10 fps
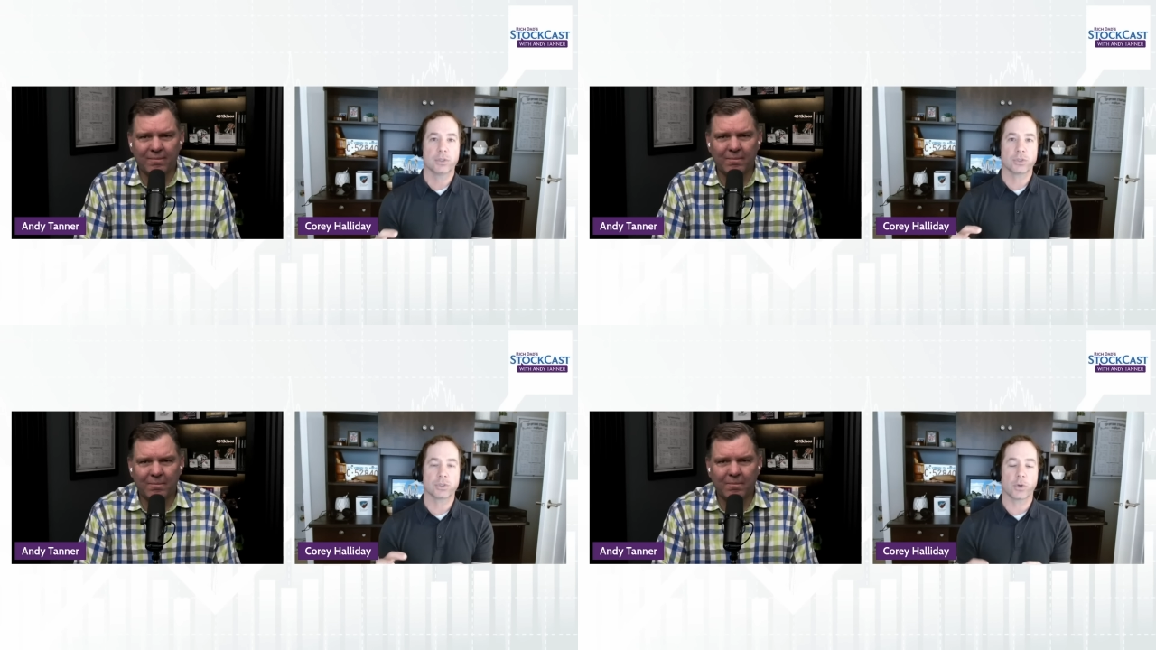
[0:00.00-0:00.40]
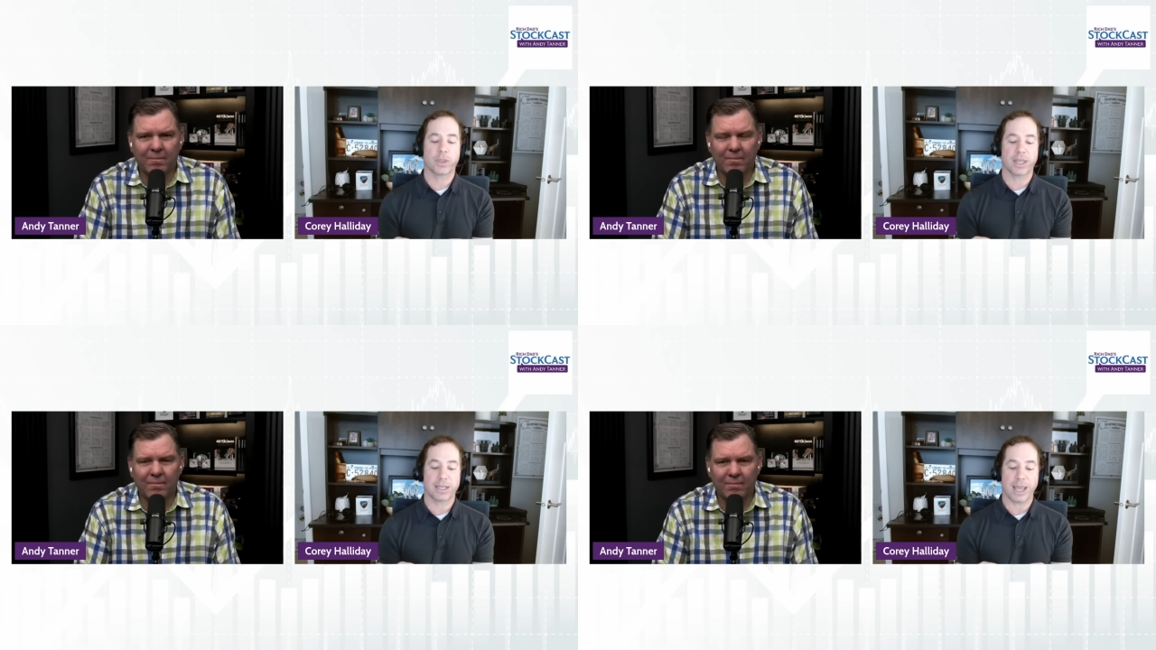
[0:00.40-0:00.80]
Speaker 1: so
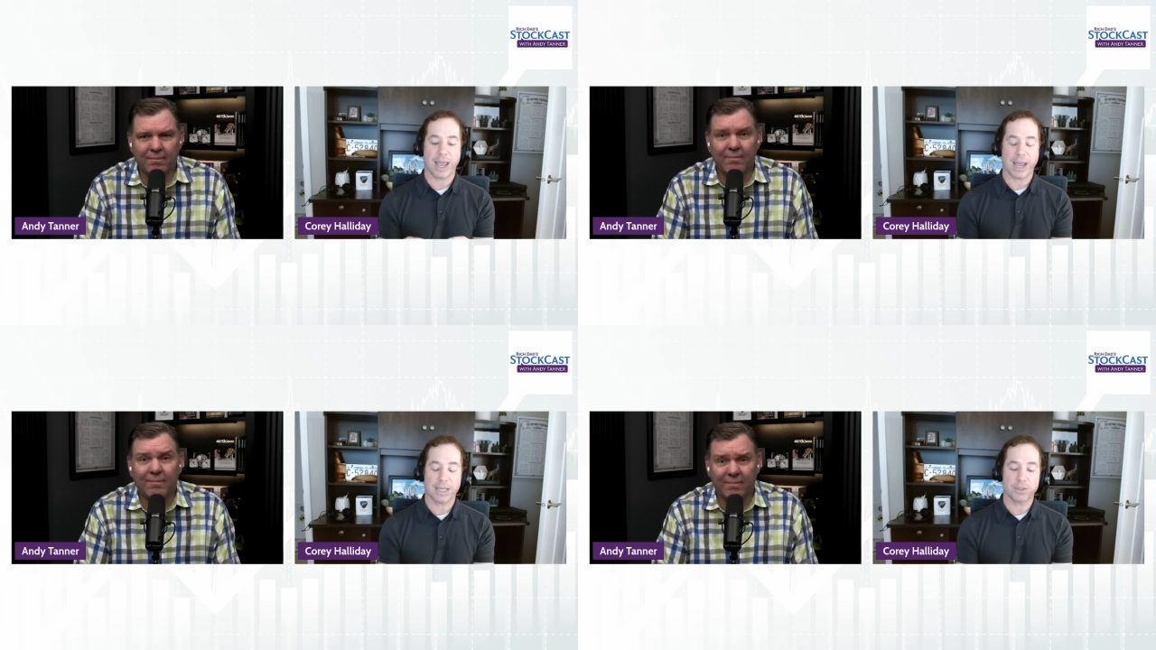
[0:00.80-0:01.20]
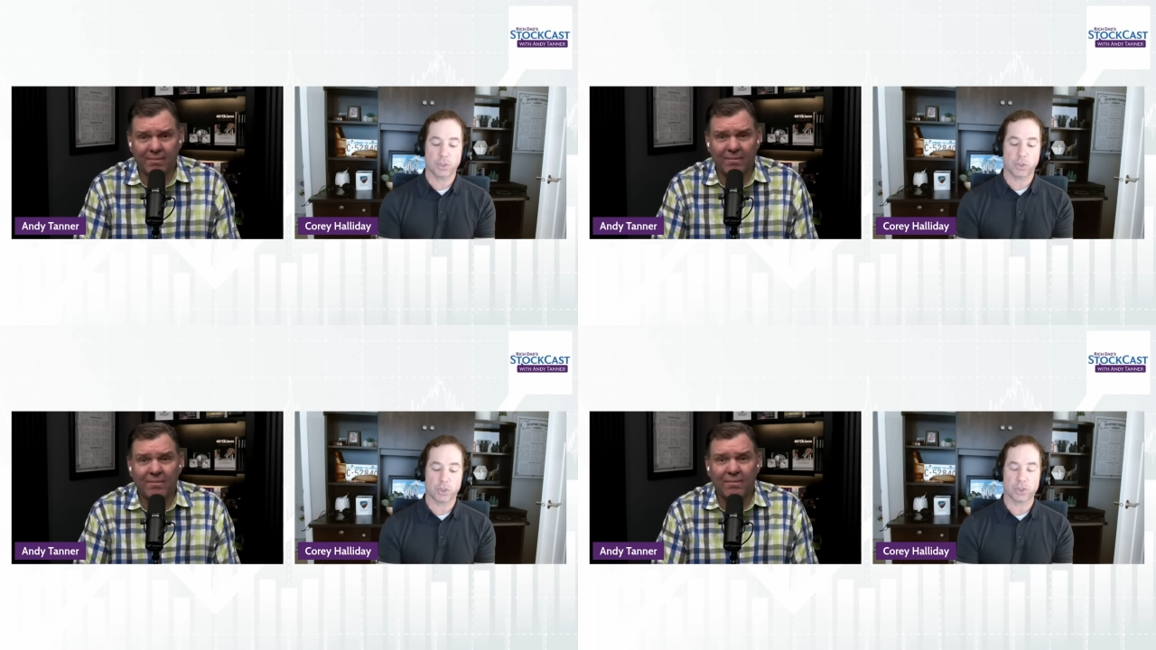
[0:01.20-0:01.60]
that as
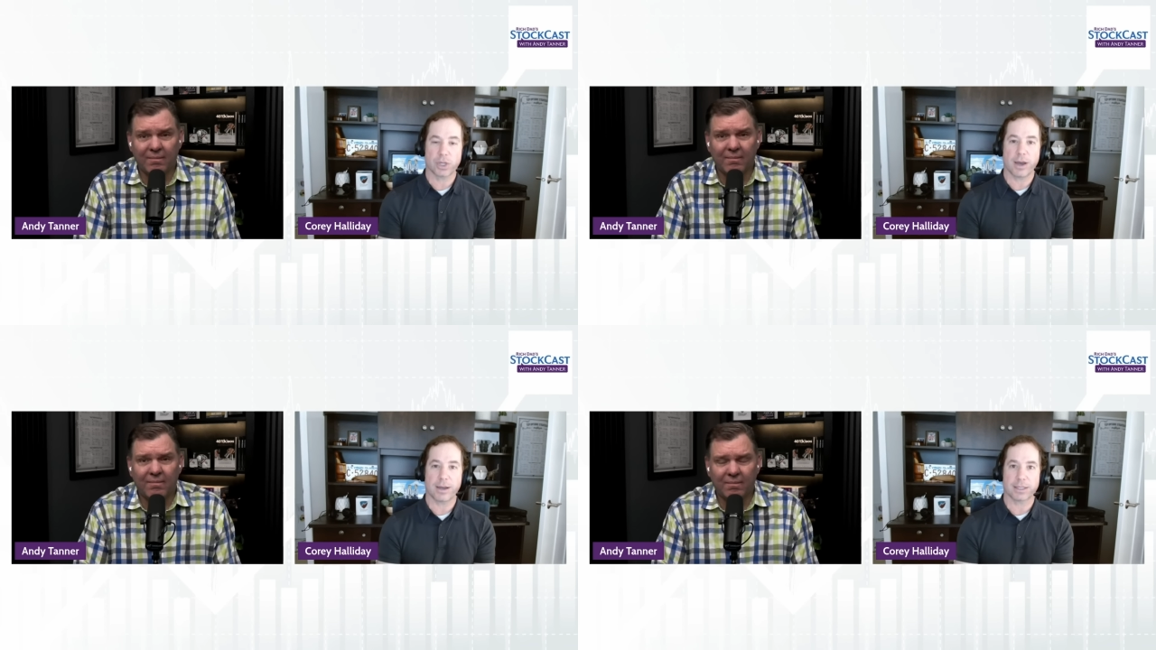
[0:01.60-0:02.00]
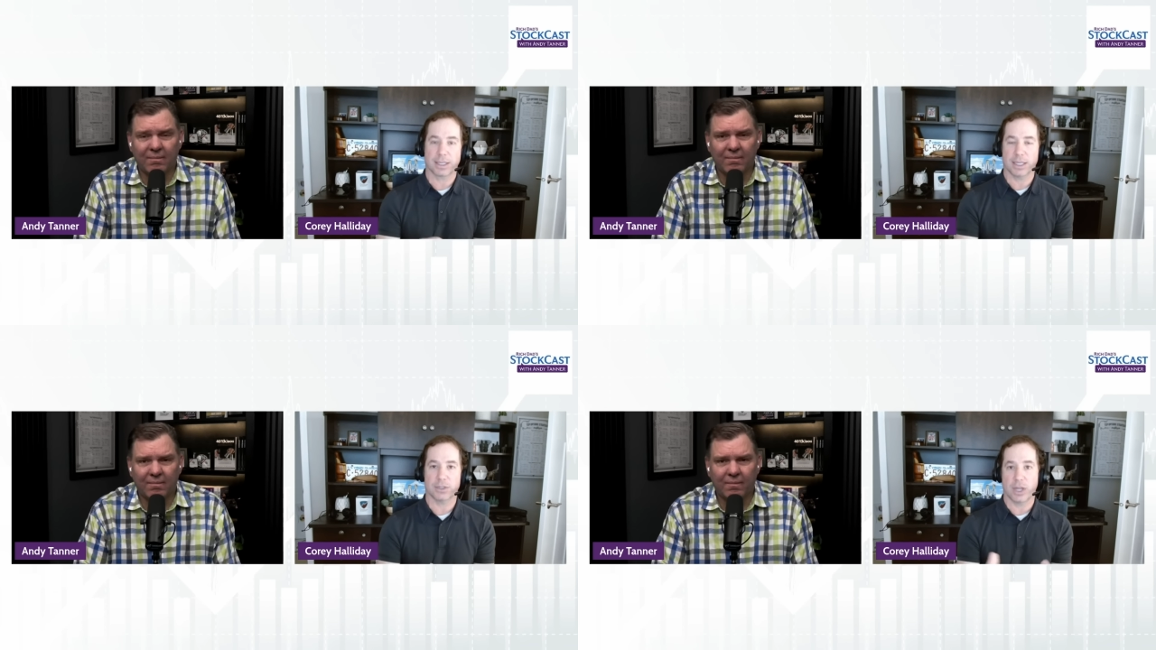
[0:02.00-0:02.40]
your stock
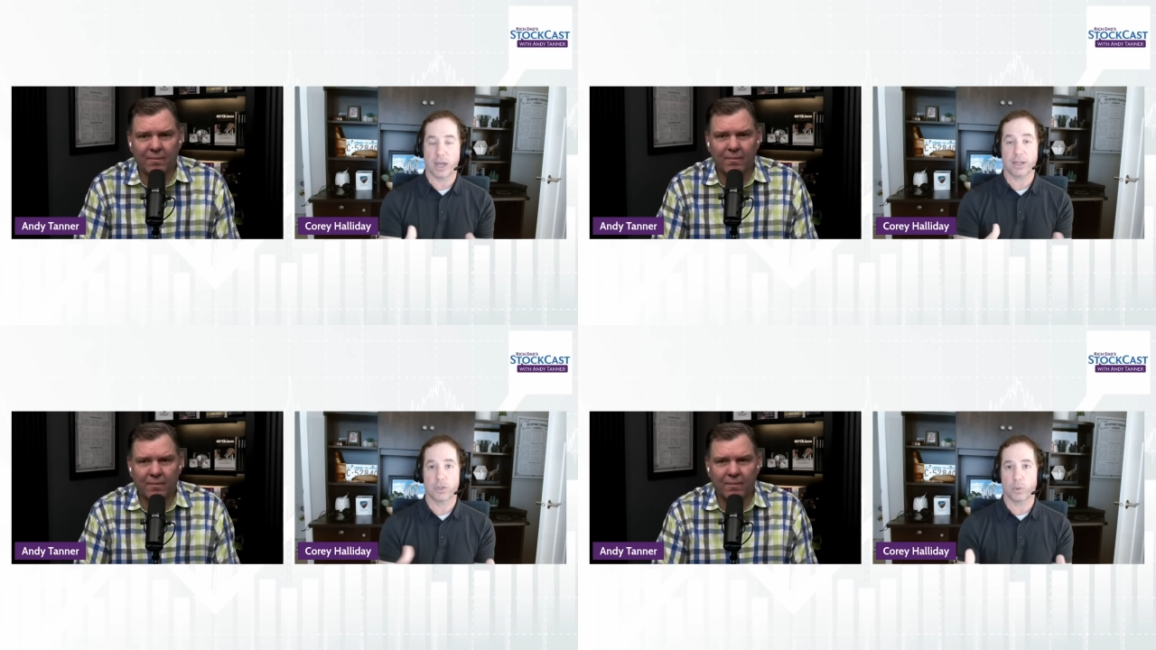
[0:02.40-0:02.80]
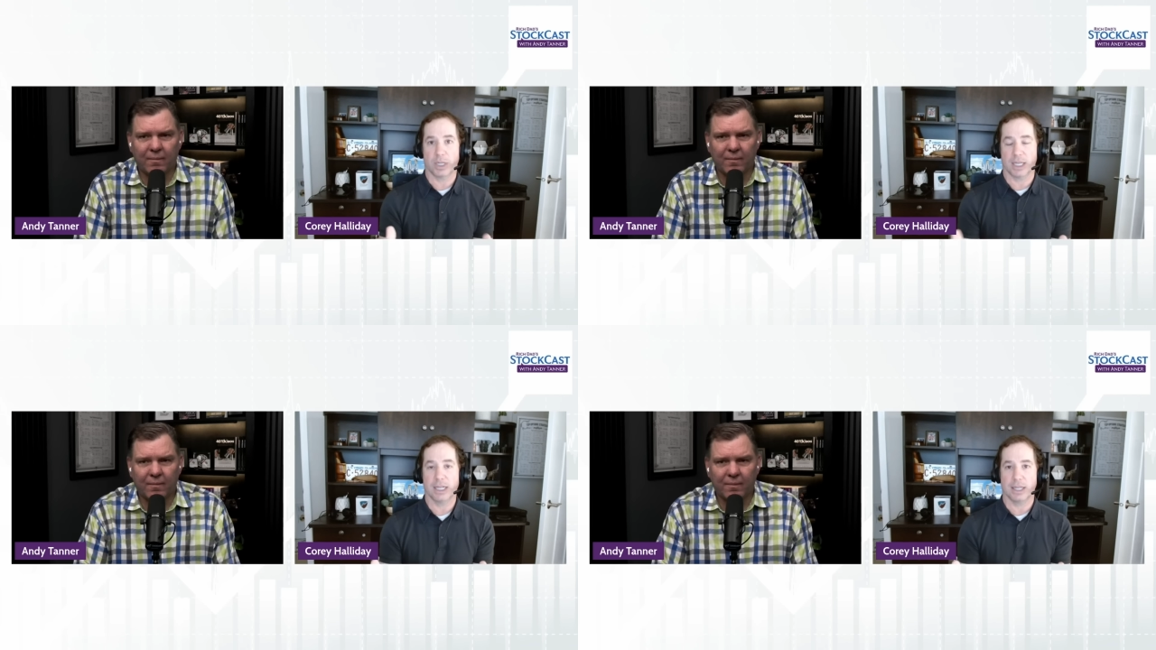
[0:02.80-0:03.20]
is not
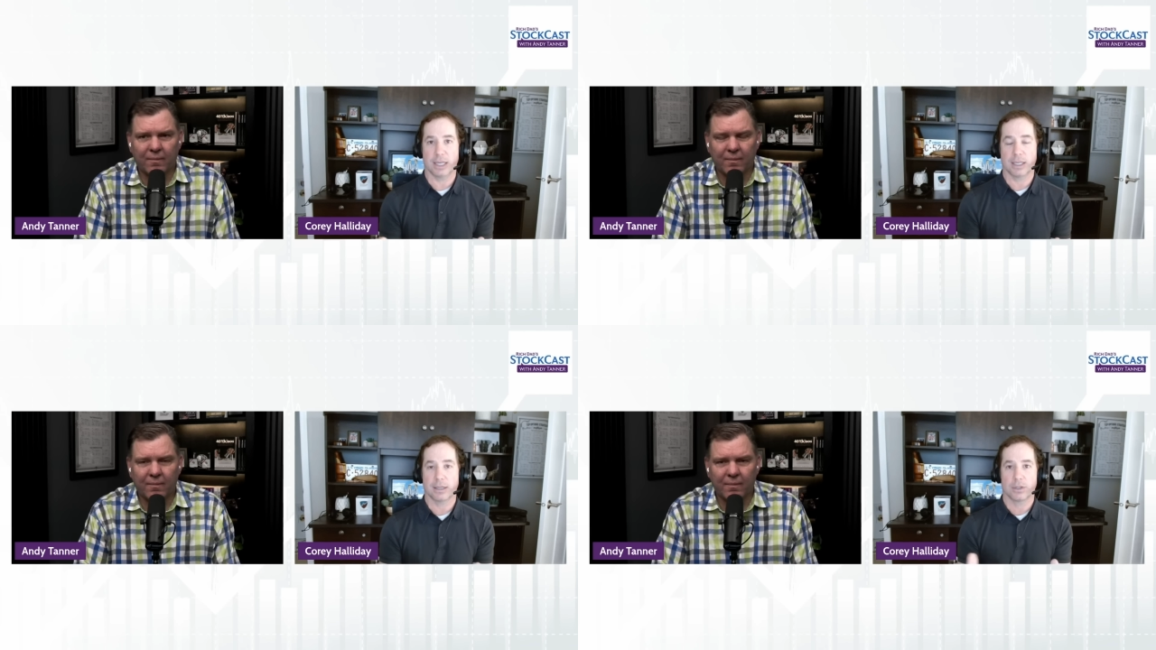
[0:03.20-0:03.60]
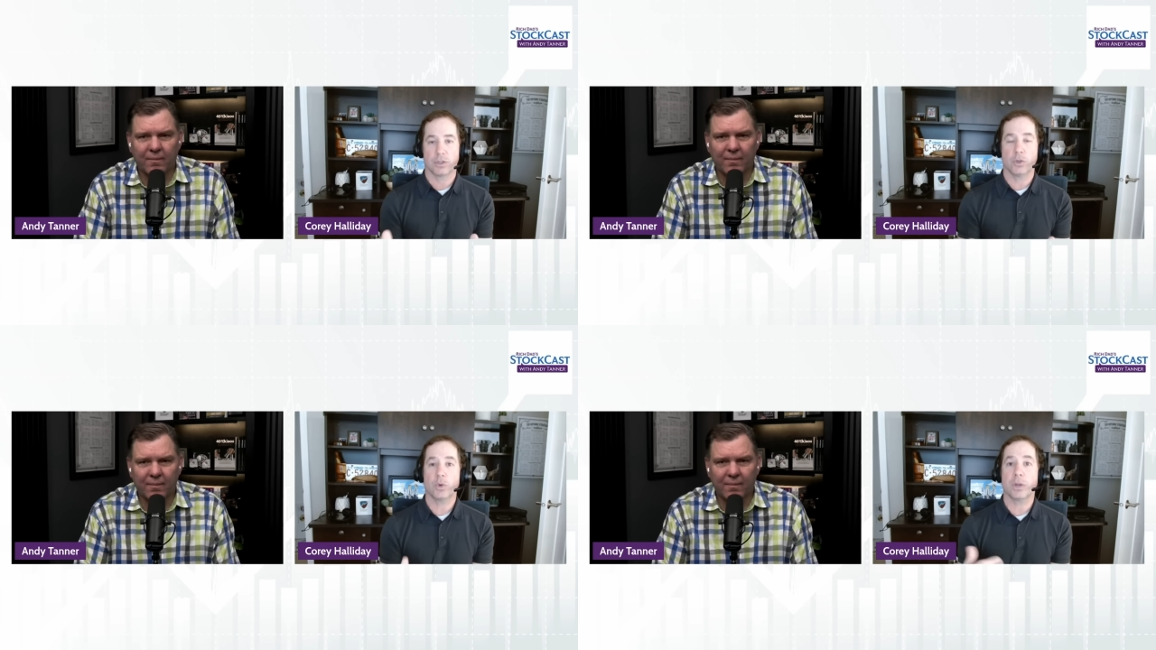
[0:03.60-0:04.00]
doing anything,
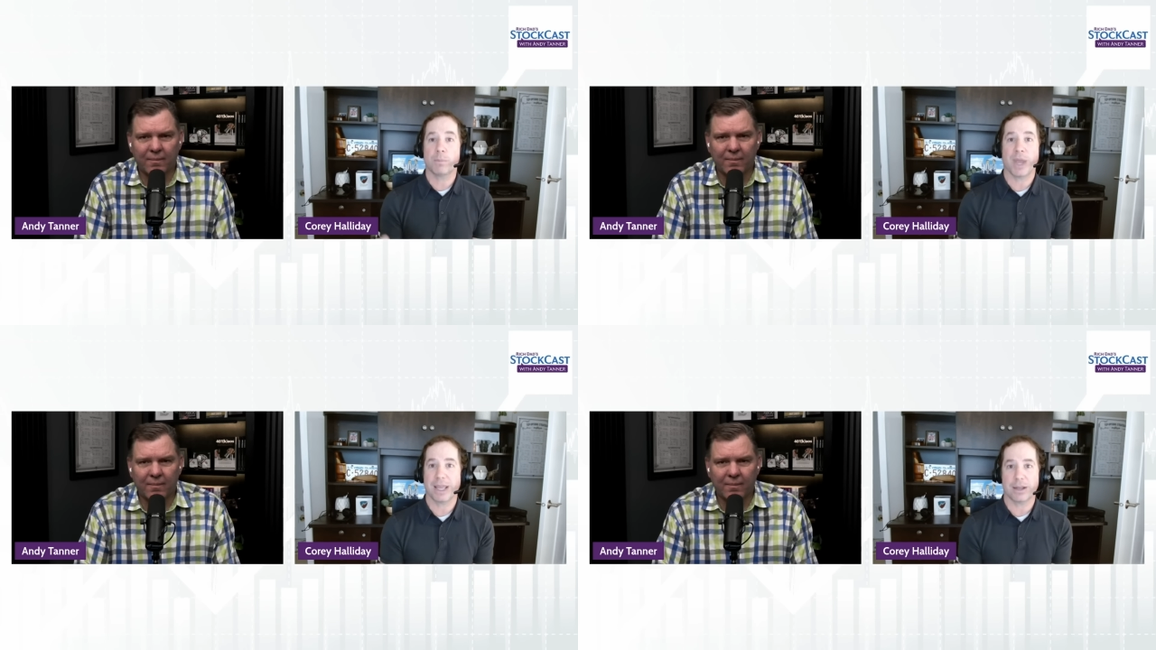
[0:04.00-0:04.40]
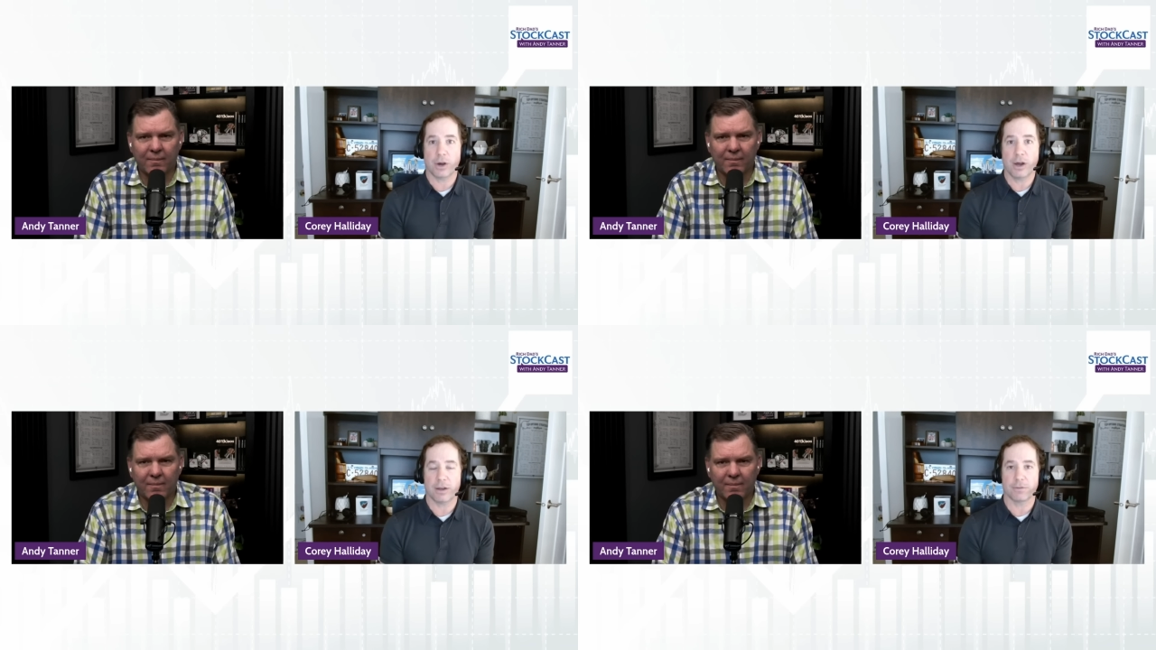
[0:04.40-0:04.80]
you can pay it
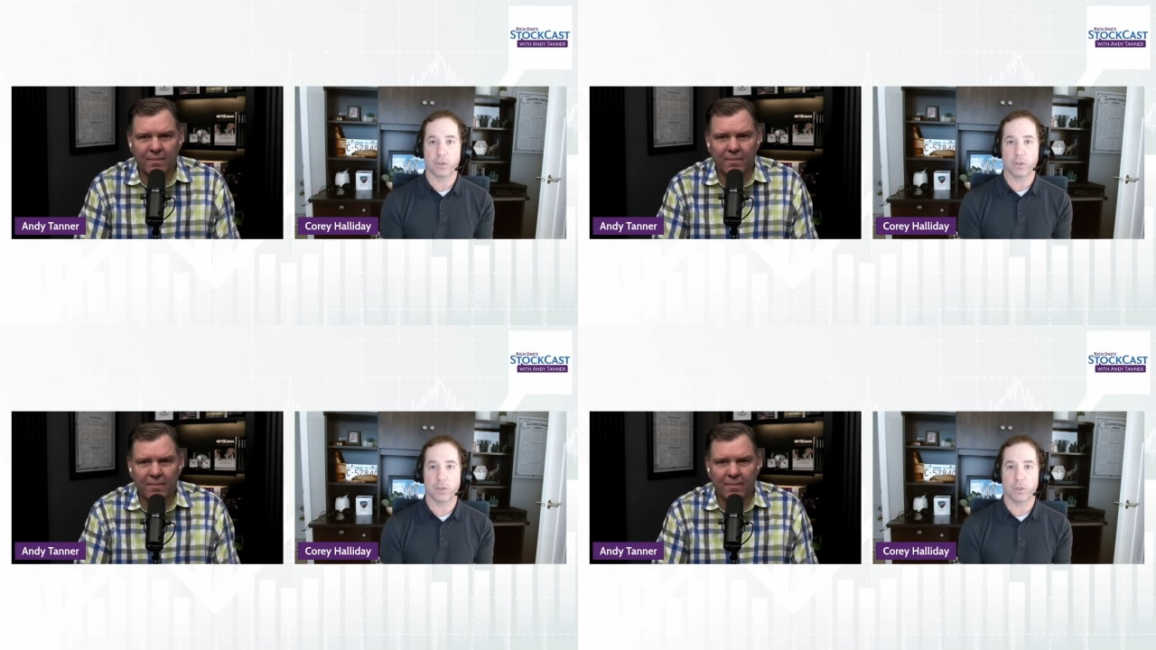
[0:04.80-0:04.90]
off.